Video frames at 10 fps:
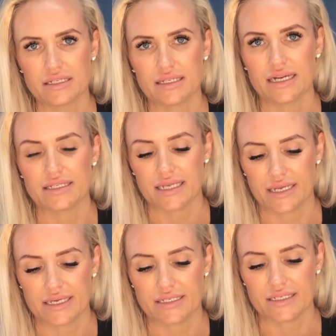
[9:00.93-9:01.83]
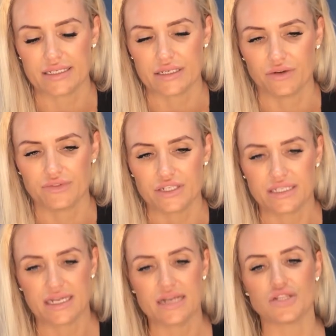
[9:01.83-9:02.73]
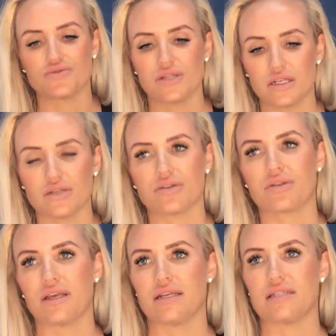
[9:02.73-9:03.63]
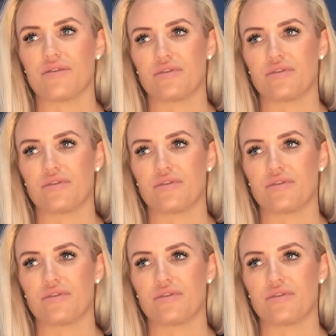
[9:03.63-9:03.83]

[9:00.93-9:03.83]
to start saying yes to yourself, just start doing the little things